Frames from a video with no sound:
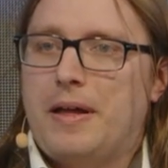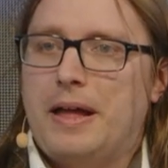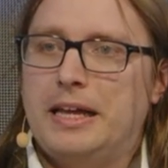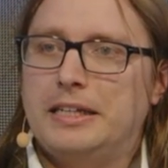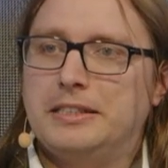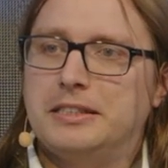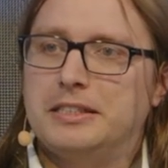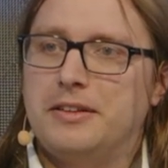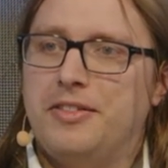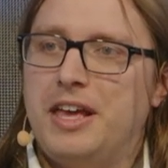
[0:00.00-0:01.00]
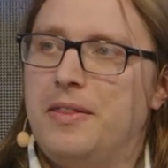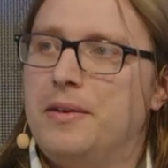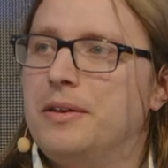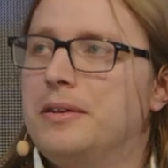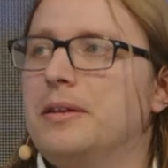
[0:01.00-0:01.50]
And then
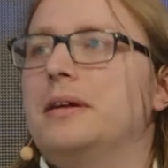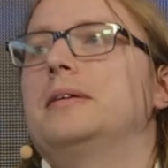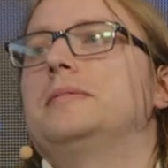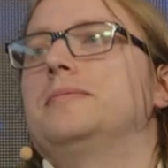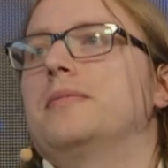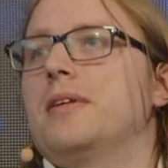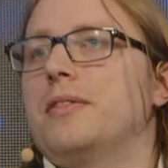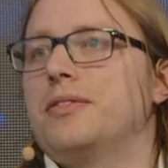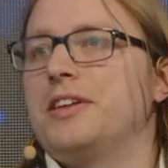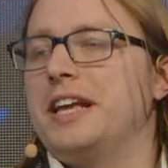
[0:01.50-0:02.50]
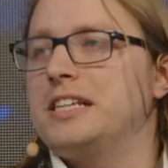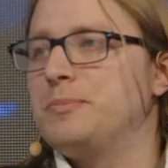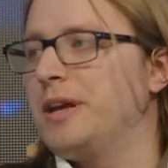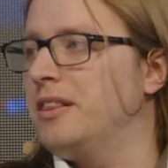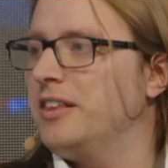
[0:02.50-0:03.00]
the next
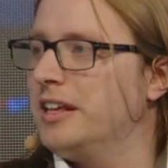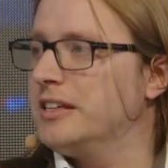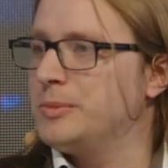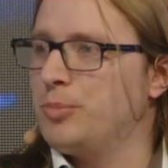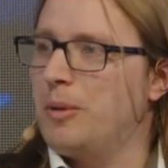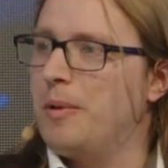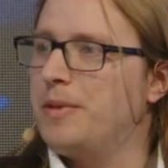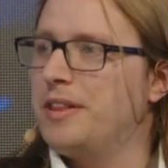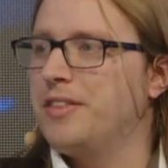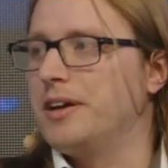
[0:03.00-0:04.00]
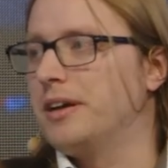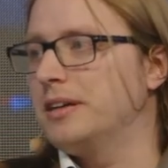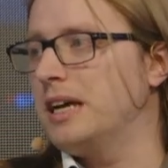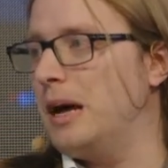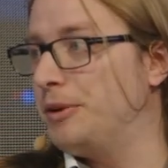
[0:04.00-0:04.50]
big thing is probably the
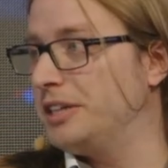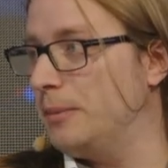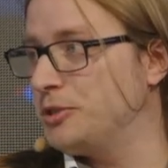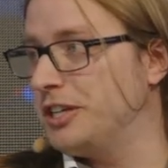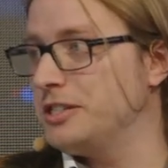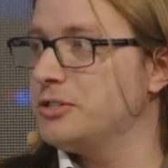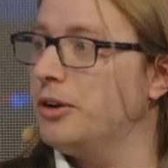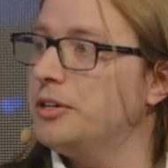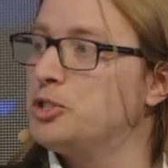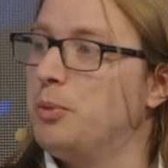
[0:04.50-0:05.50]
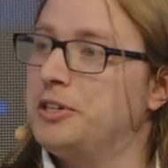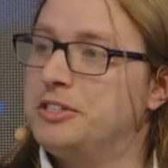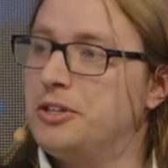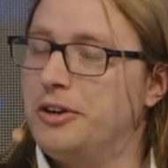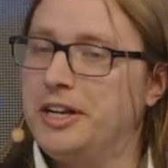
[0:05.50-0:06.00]
carbon capture and storage
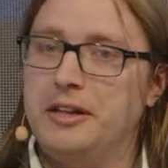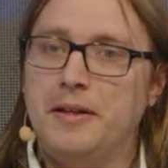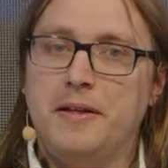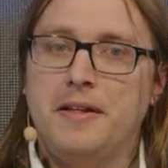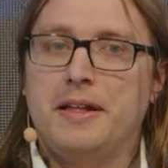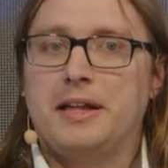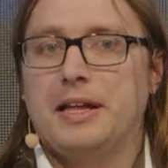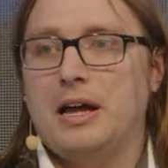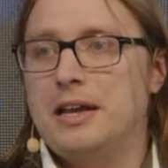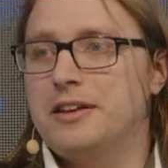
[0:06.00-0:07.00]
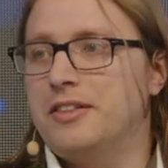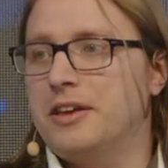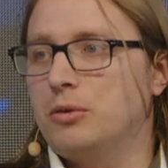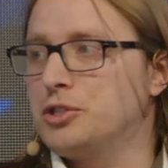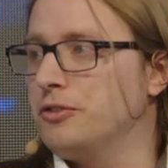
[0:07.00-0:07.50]
monitoring under
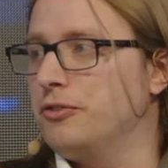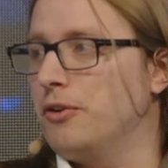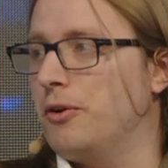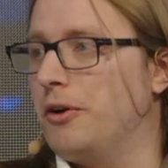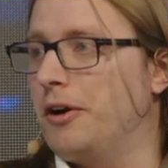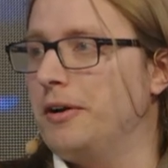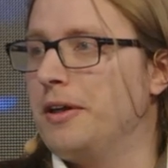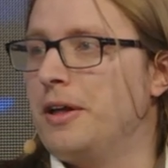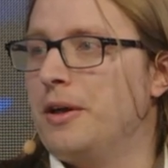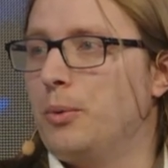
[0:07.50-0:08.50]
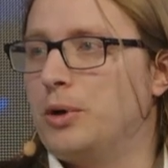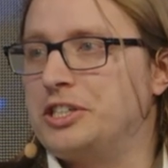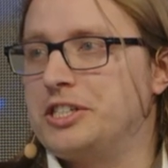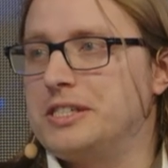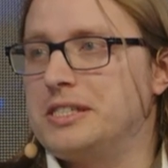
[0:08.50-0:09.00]
the ocean floor,
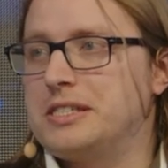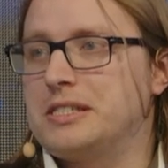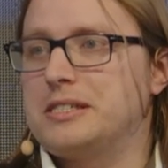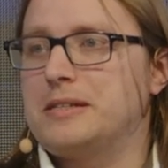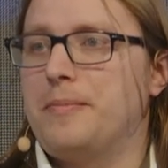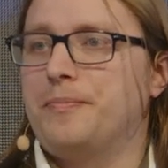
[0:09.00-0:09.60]
which is